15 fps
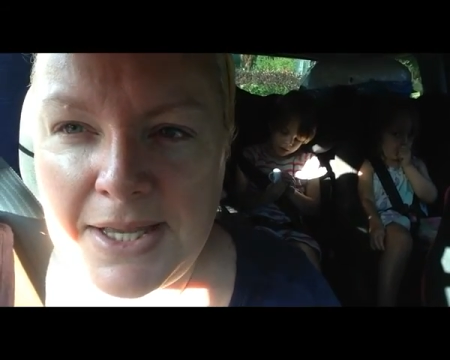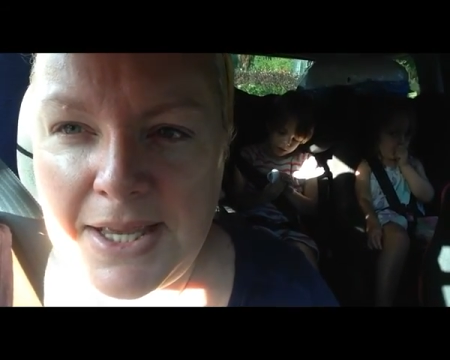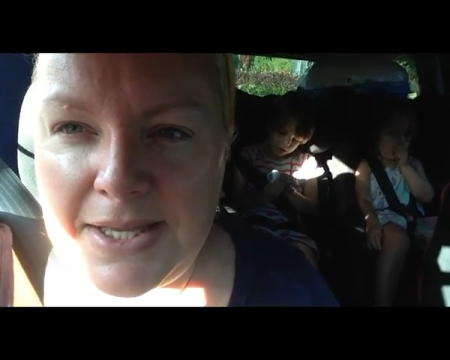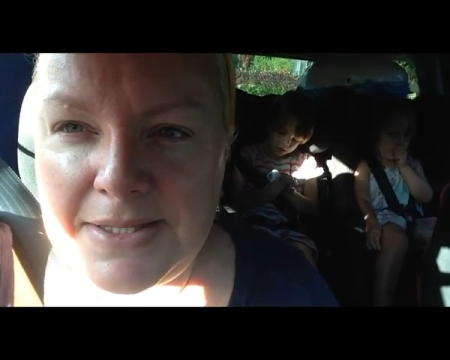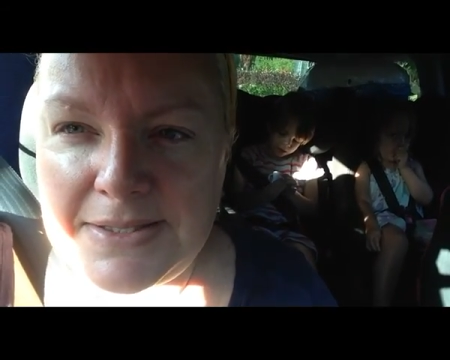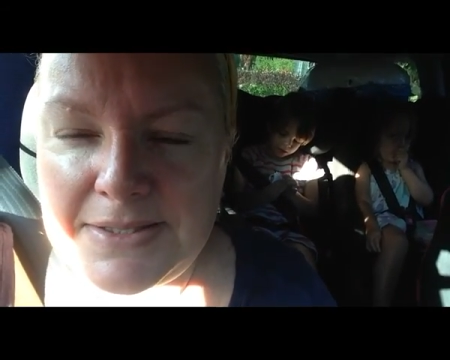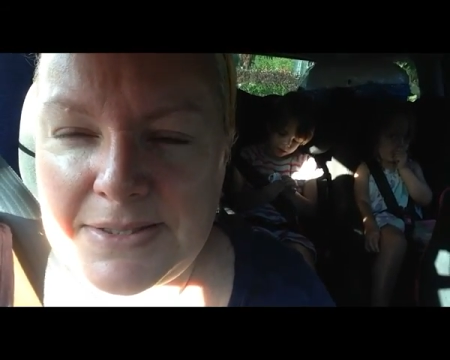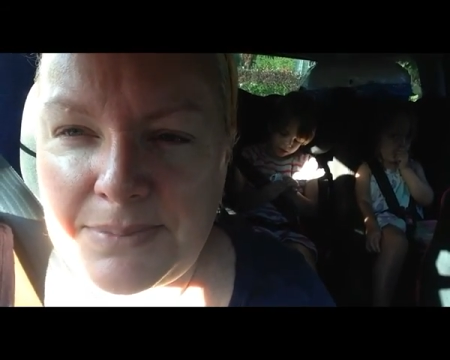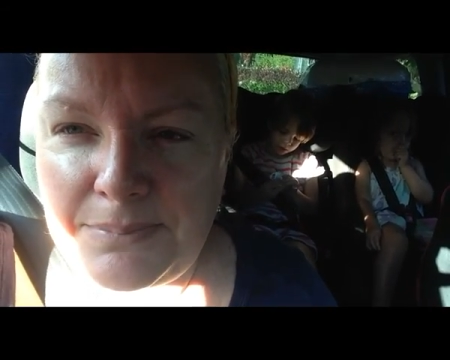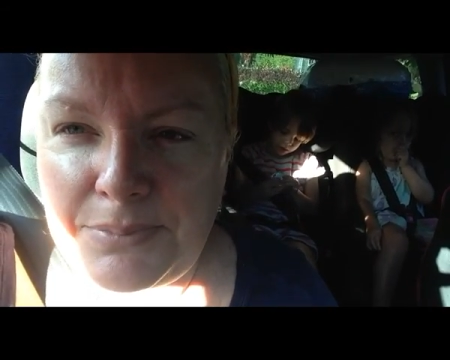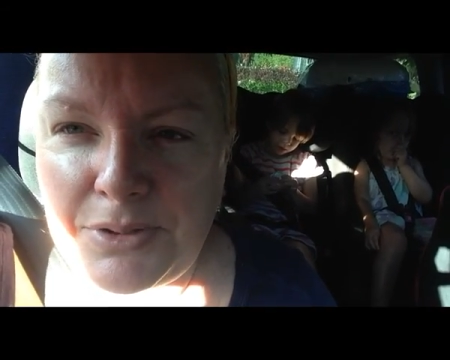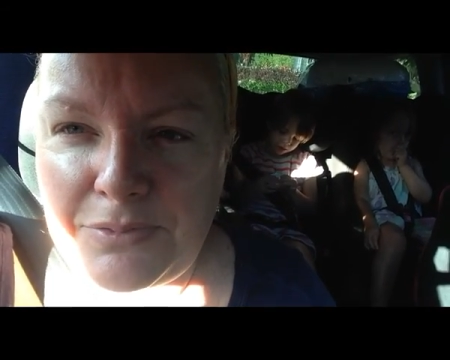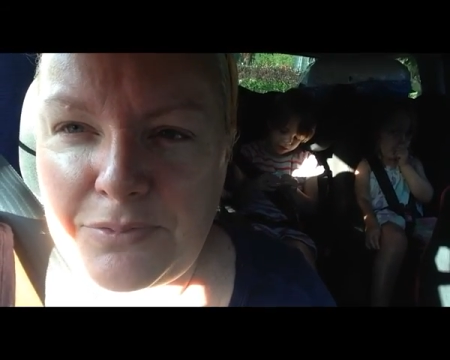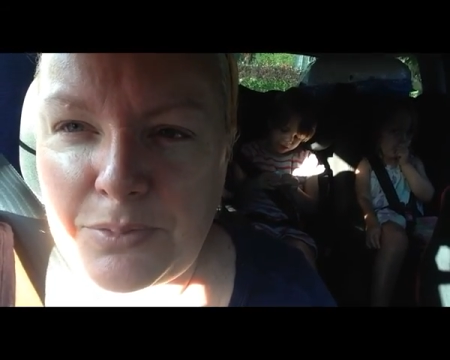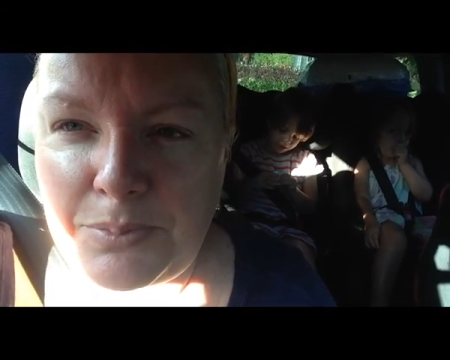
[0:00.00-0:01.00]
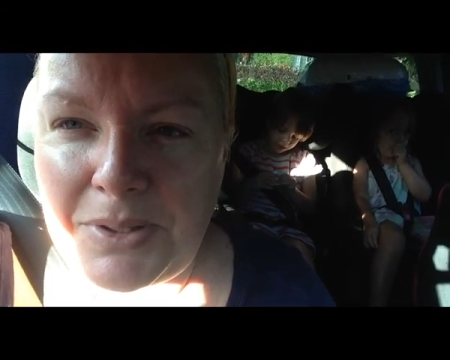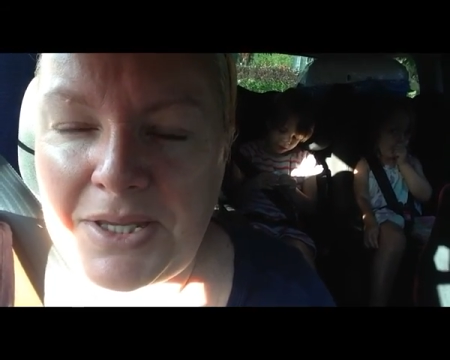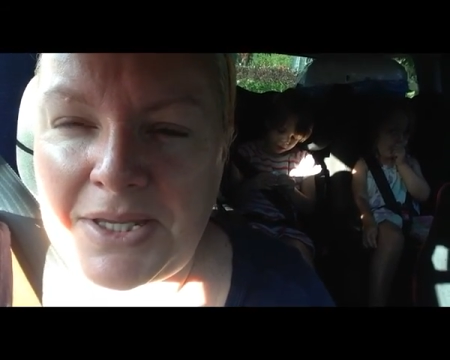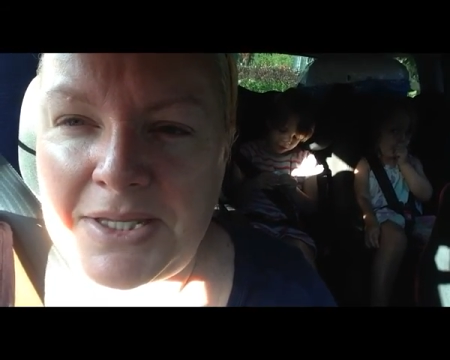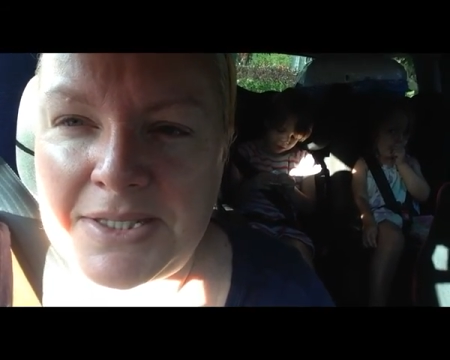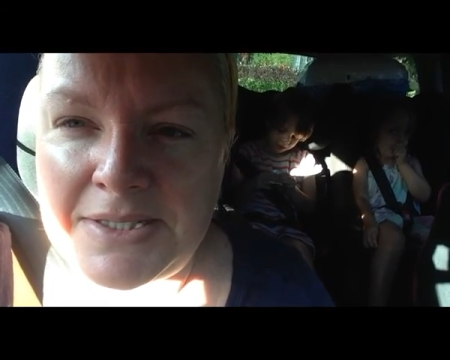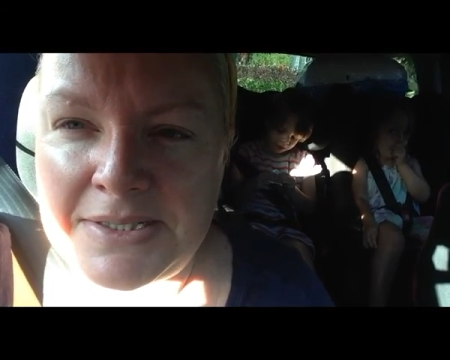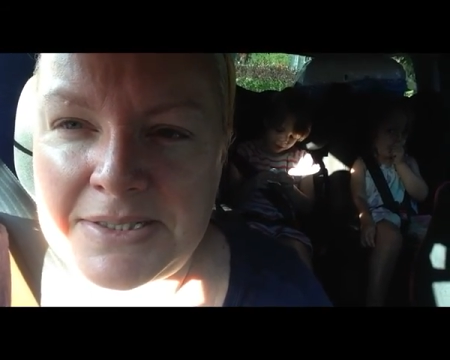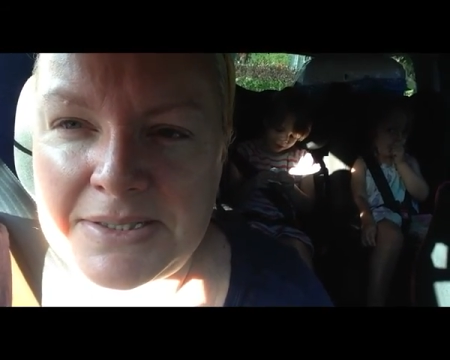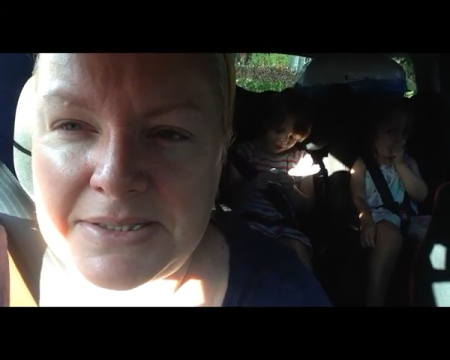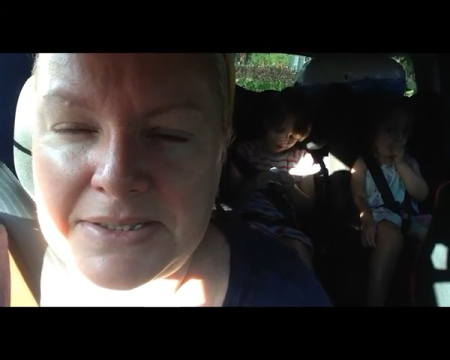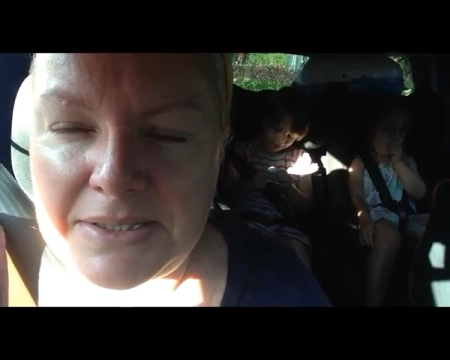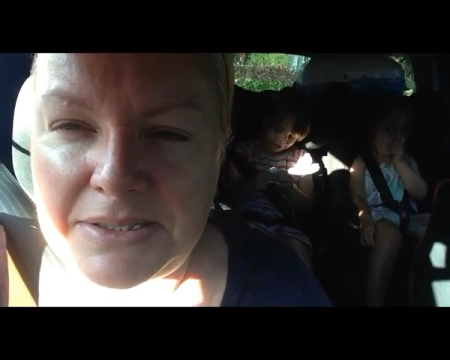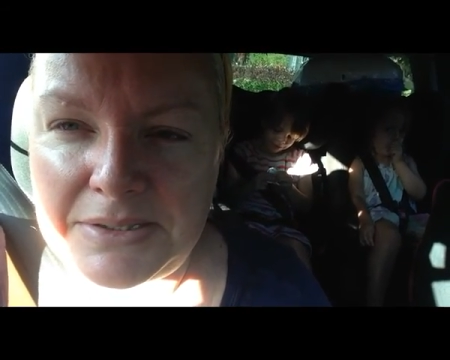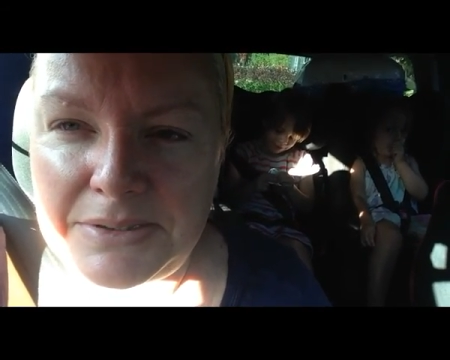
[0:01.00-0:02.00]
And some beautiful beans,
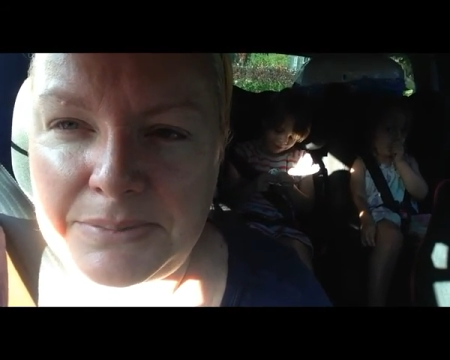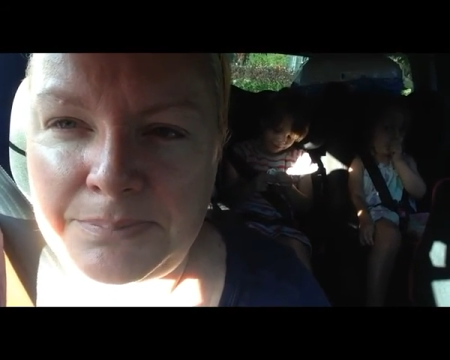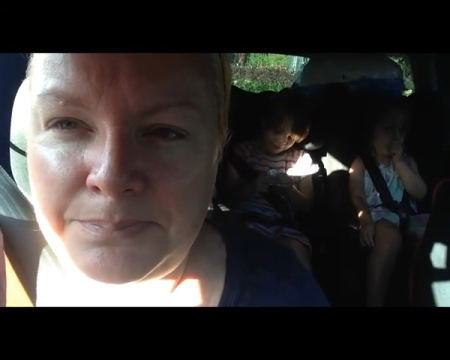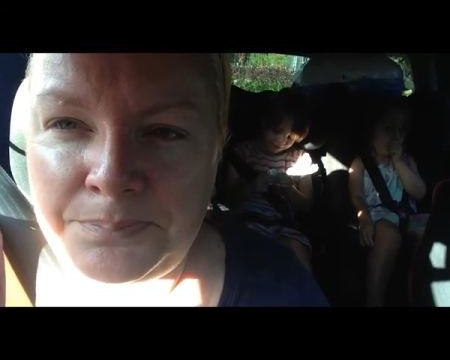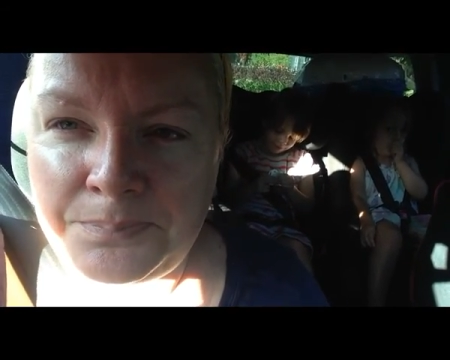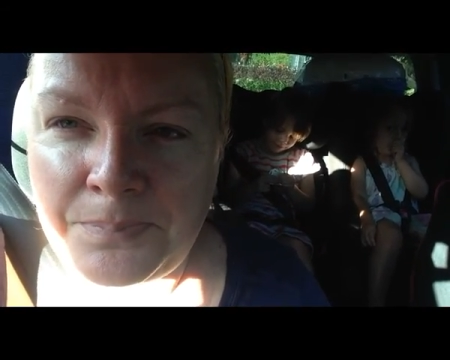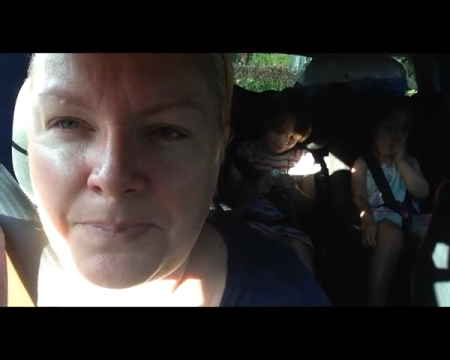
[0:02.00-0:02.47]
so